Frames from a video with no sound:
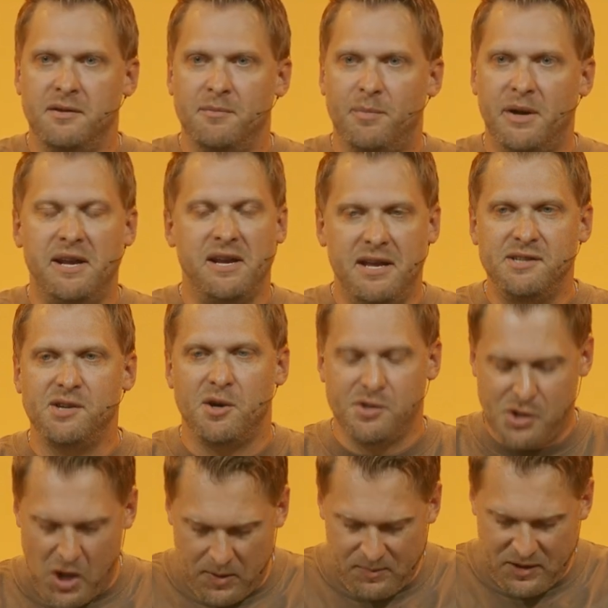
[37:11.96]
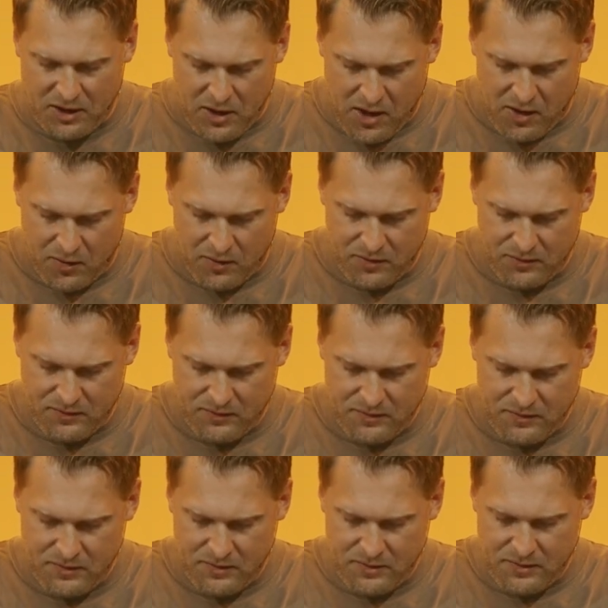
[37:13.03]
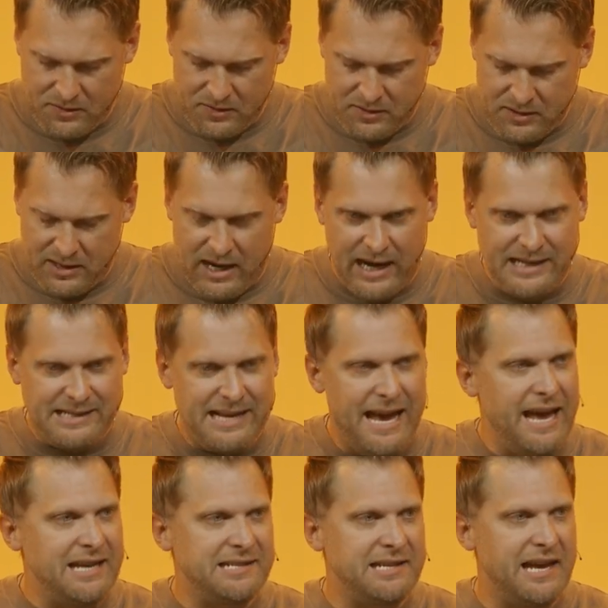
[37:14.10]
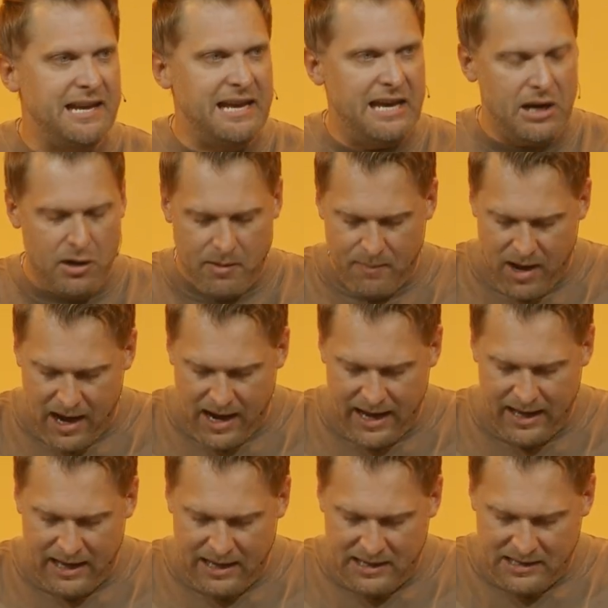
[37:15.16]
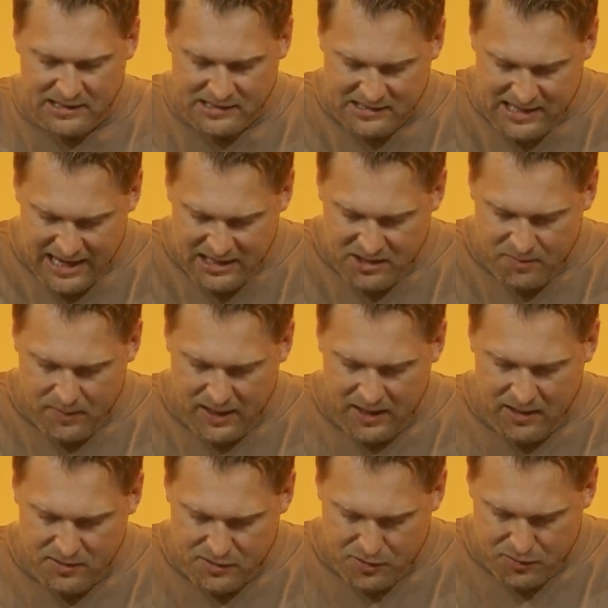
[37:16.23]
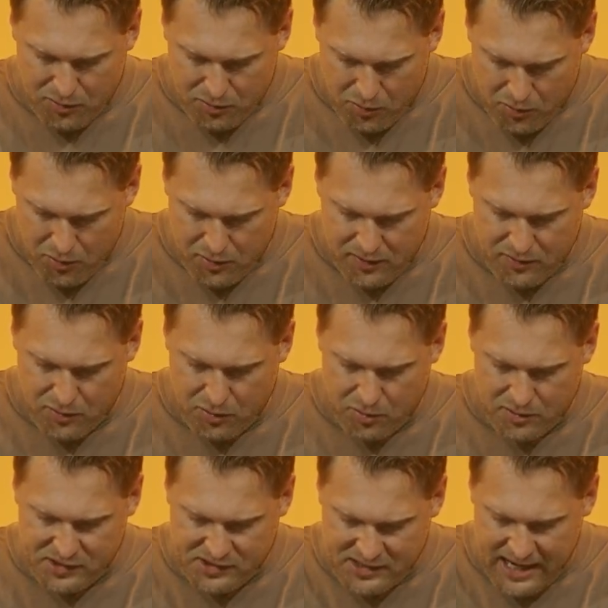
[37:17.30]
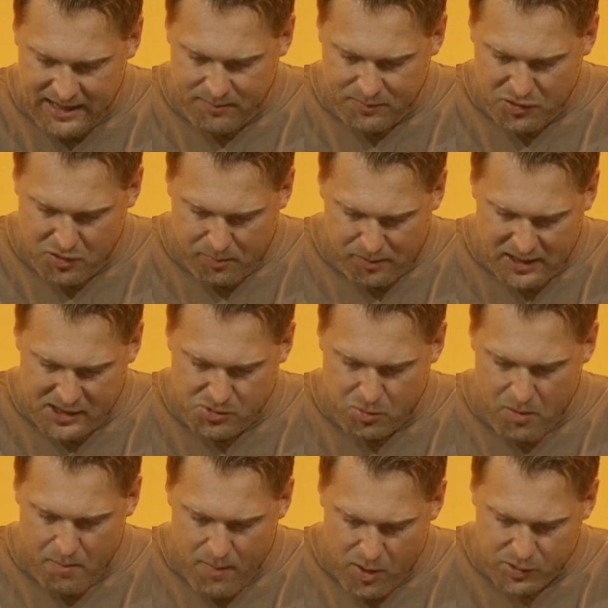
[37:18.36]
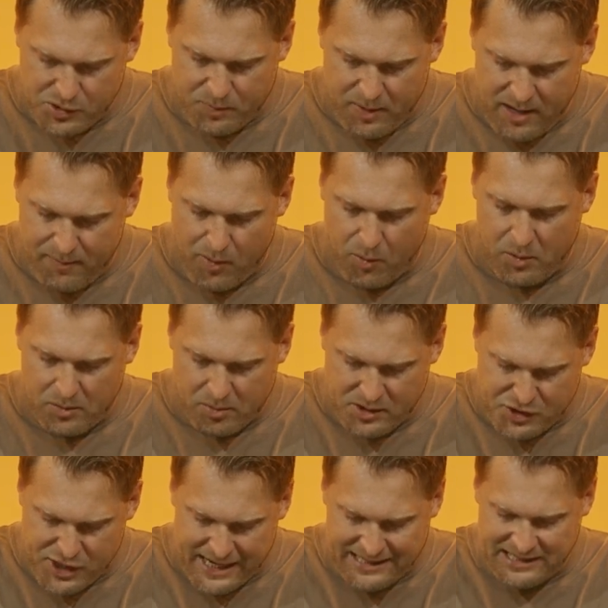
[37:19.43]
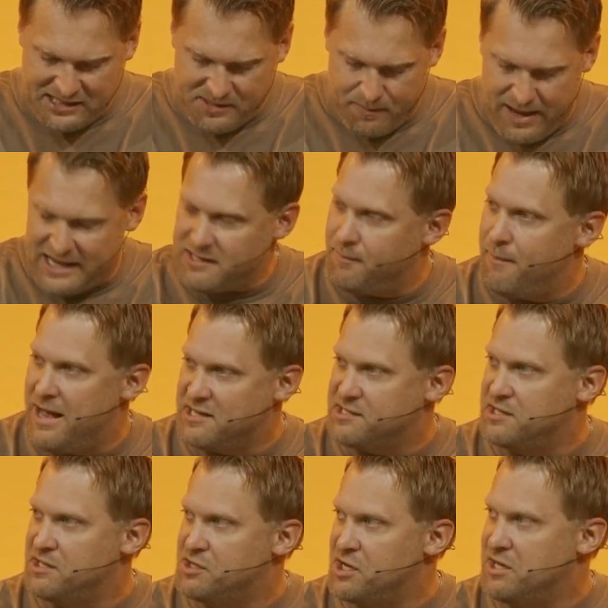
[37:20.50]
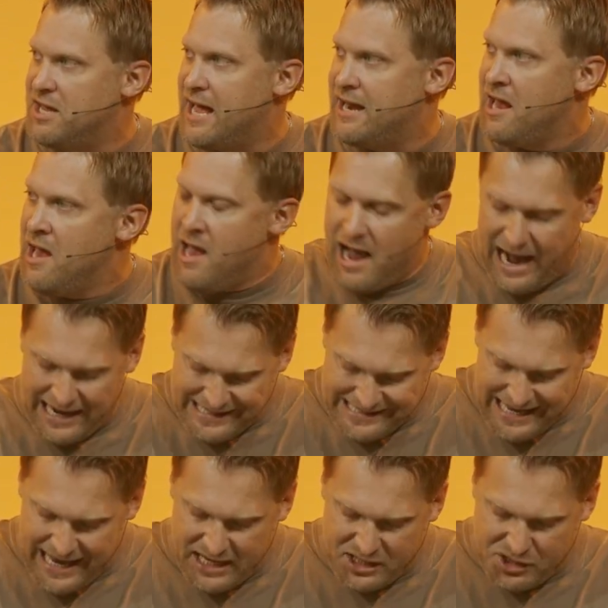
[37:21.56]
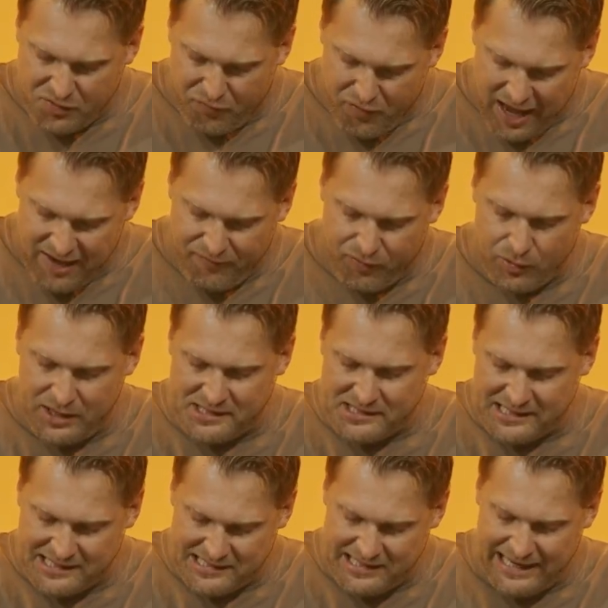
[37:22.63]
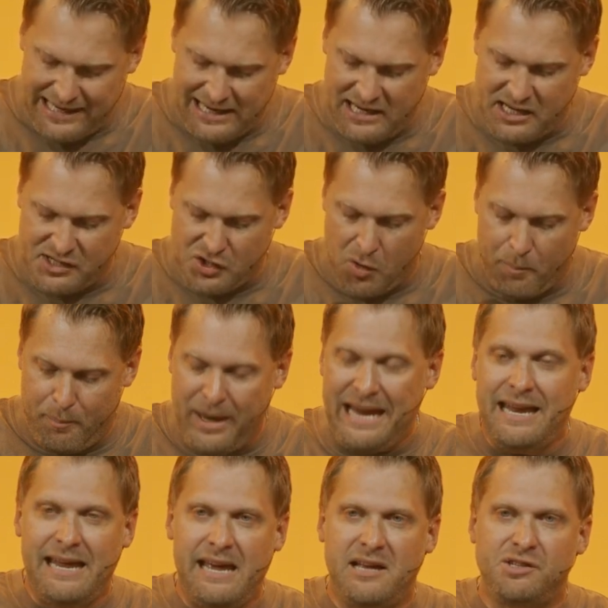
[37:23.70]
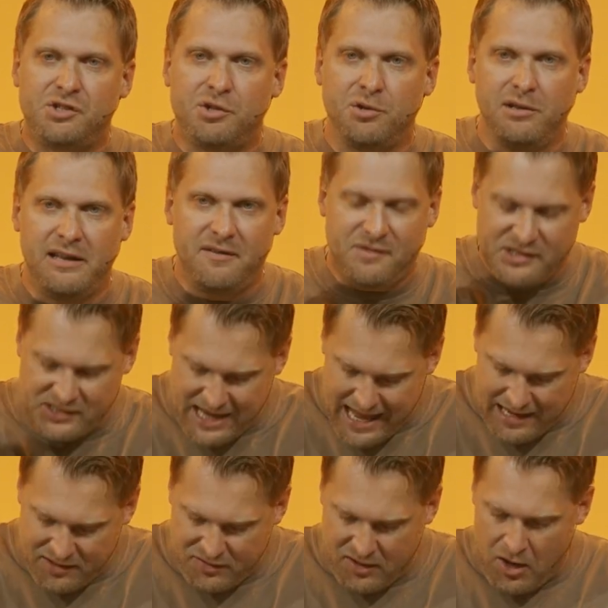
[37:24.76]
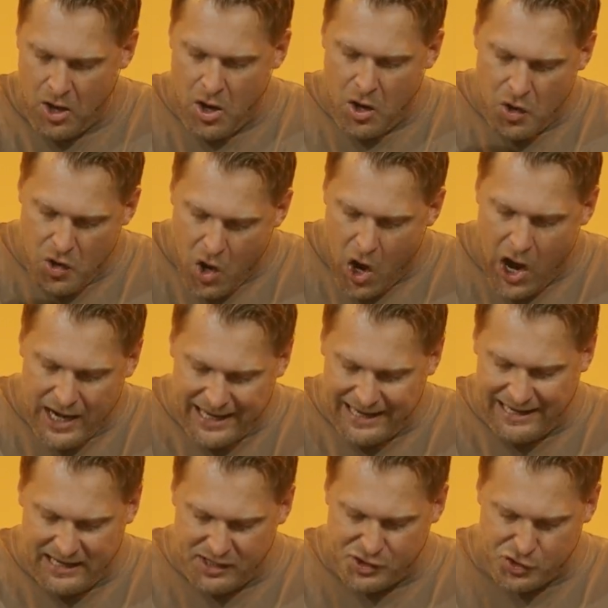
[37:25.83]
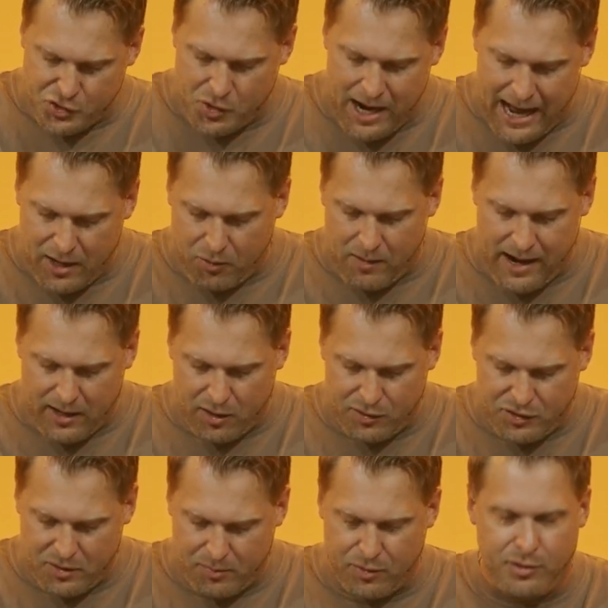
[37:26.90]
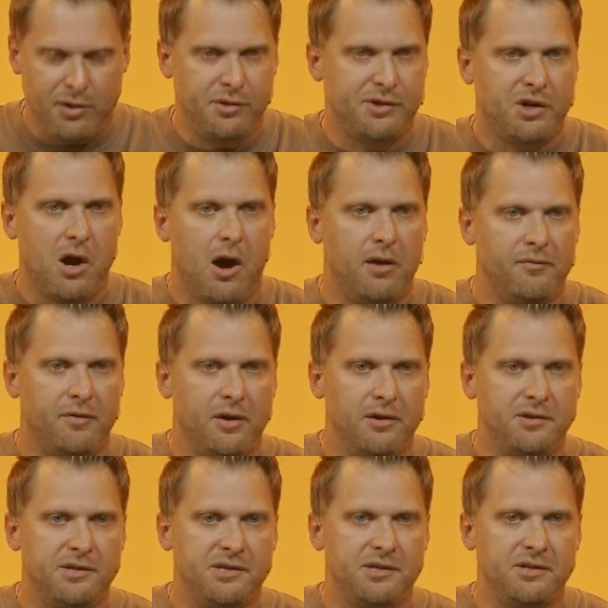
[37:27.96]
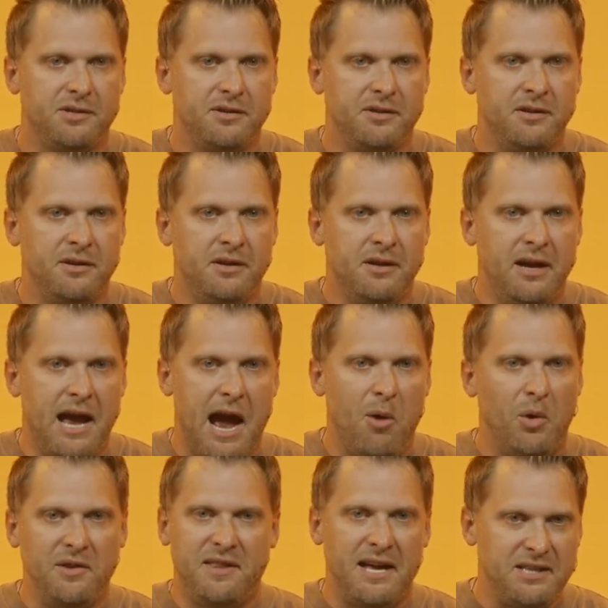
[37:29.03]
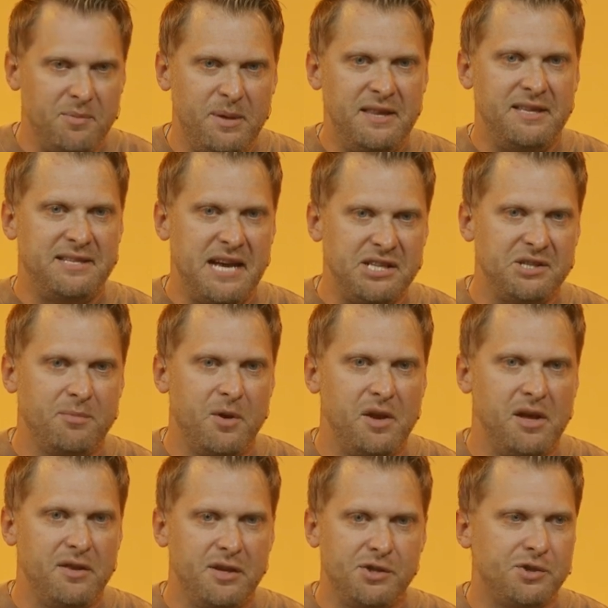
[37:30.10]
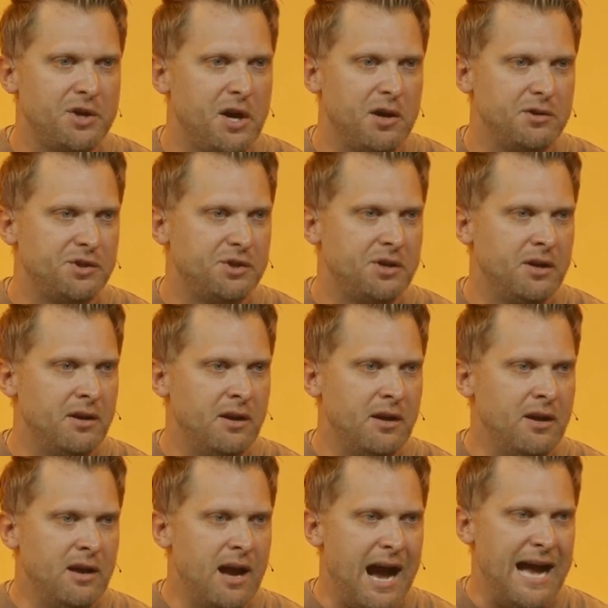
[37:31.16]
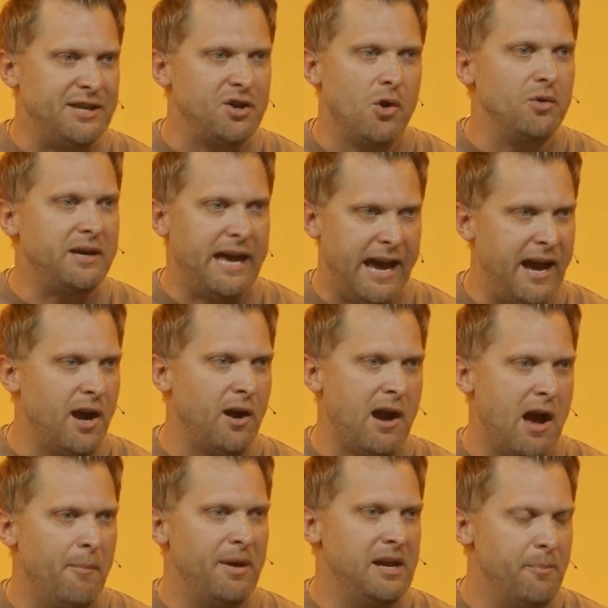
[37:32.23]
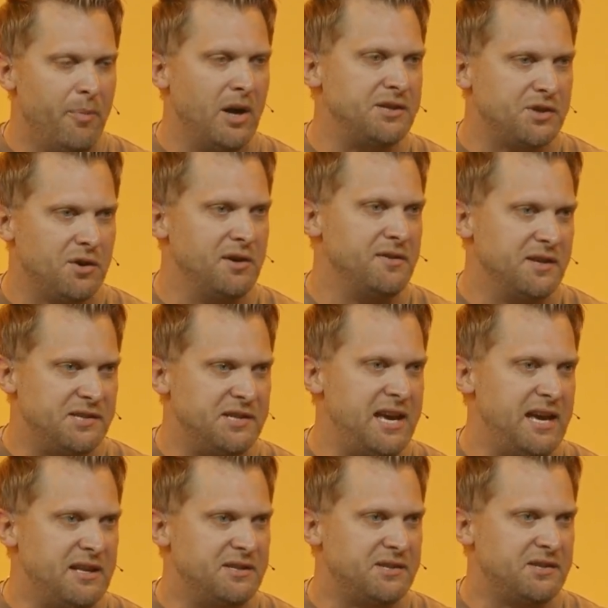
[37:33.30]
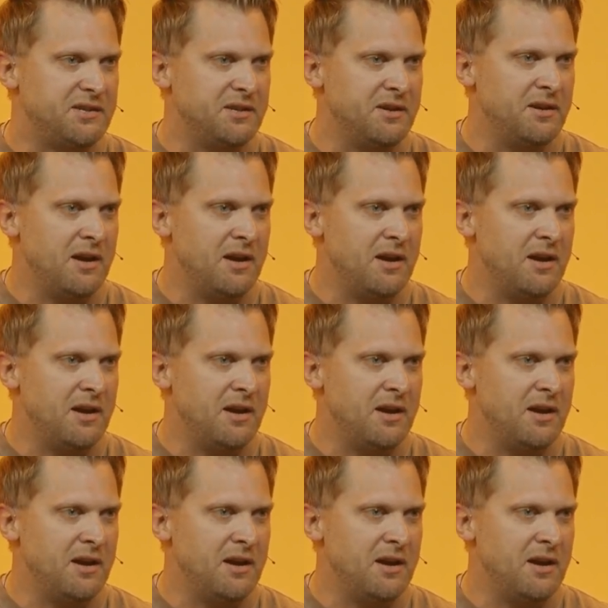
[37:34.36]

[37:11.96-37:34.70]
but it is our job to go. Isaiah said, Here am I, send me to the Lord. And the Lord sent him to a place where most people would reject his me- message. And yet, Isaiah's faithfulness is seen in his obedience to live sent, not in his track record to produce converts. I want that to be the testimony of this church. I don't care how many butts are in the seats.